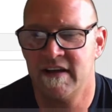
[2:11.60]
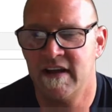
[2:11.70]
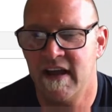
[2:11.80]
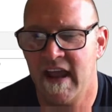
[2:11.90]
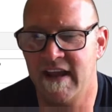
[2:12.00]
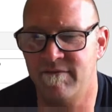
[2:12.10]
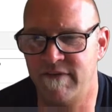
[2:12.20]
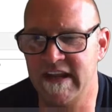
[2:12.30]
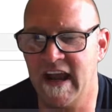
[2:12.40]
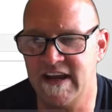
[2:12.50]
And
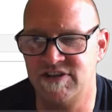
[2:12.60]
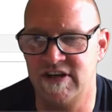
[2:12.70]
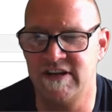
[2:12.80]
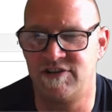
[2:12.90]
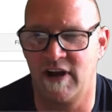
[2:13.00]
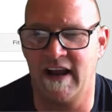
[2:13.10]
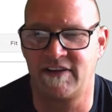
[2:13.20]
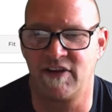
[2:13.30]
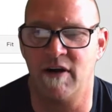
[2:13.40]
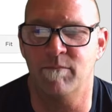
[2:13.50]
VIG tracks
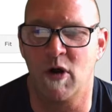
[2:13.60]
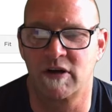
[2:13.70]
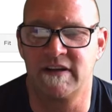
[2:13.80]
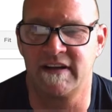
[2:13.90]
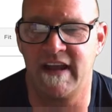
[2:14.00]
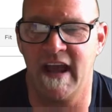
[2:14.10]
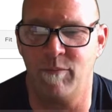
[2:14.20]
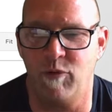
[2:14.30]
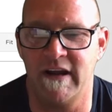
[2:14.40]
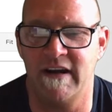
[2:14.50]
a market cap
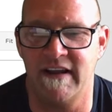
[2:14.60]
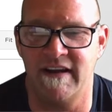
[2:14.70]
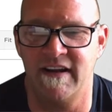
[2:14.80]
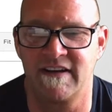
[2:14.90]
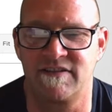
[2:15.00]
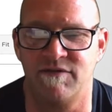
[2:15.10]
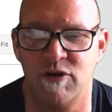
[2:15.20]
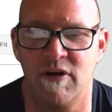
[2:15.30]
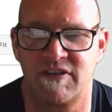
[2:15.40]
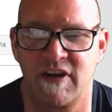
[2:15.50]
weighted index of
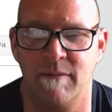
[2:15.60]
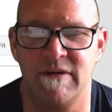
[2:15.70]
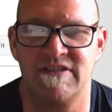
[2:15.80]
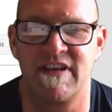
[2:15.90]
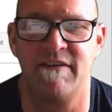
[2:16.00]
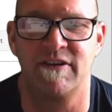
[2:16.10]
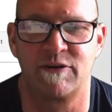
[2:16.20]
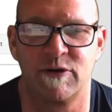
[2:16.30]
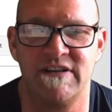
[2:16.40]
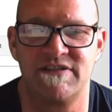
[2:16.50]
U.S. companies that have
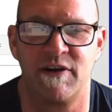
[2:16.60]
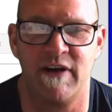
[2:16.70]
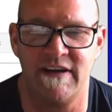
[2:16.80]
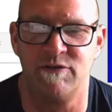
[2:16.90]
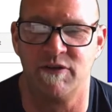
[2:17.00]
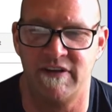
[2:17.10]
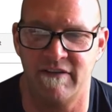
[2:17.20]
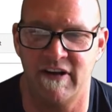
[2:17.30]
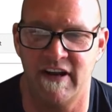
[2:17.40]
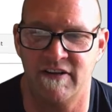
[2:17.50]
increased their annual
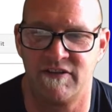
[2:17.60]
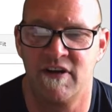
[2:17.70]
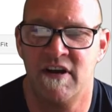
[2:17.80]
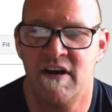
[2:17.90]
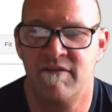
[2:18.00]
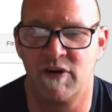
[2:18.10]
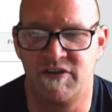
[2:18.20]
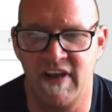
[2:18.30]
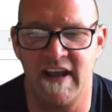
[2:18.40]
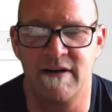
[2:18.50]
dividends for
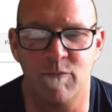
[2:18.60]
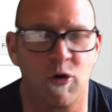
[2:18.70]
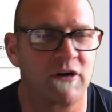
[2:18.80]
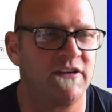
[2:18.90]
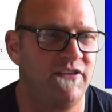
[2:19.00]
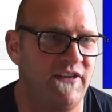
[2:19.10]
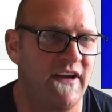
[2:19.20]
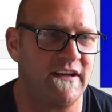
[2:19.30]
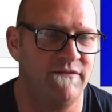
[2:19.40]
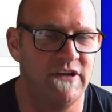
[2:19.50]
10 or more
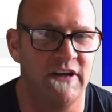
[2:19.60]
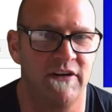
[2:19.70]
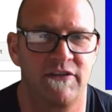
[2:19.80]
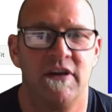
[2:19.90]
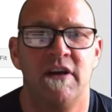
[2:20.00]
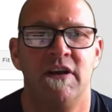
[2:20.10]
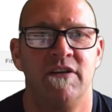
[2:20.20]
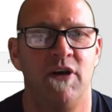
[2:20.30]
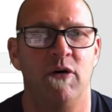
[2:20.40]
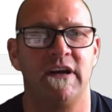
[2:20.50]
consecutive years.
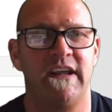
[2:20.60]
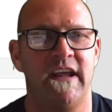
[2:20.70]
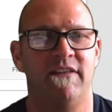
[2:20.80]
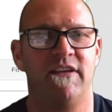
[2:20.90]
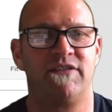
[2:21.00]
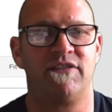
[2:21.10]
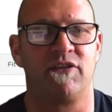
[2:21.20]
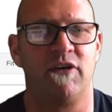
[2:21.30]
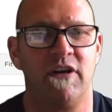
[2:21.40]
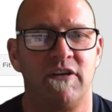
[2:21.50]
So again, this is a
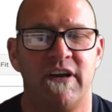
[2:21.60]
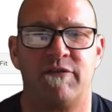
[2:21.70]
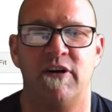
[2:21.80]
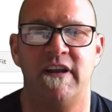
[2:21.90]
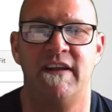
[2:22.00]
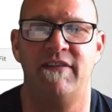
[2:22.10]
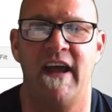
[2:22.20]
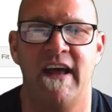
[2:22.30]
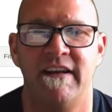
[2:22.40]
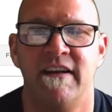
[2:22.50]
little different in
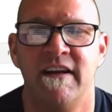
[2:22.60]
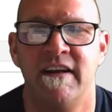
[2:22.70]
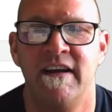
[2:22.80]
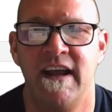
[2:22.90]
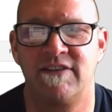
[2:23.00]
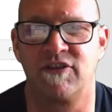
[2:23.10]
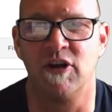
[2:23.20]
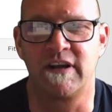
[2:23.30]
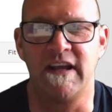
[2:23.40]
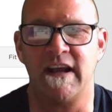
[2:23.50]
that it's
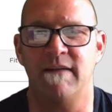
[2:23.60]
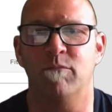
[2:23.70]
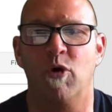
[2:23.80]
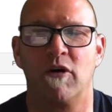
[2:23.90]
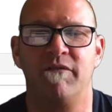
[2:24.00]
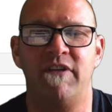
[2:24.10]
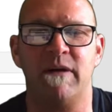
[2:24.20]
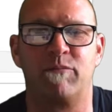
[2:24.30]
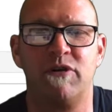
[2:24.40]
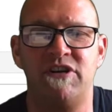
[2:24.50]
looking at more of the
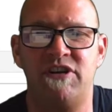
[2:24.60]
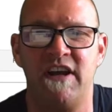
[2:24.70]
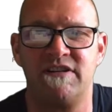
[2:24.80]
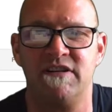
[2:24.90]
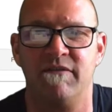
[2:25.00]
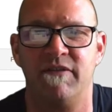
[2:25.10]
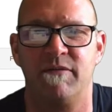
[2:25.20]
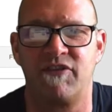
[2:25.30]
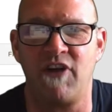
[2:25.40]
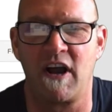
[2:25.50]
appreciation of the
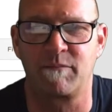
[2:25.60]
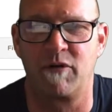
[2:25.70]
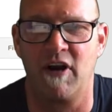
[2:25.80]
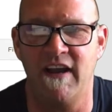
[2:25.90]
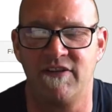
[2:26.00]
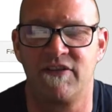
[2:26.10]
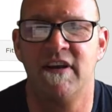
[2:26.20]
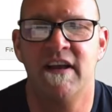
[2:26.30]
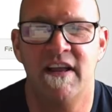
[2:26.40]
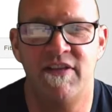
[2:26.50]
stock price
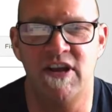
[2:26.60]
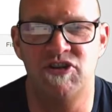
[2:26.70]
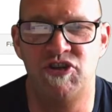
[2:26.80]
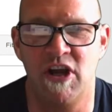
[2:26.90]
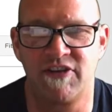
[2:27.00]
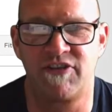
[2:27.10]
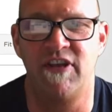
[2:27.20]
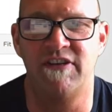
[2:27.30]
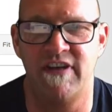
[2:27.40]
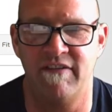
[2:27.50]
than just the
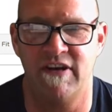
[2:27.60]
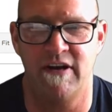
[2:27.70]
dividend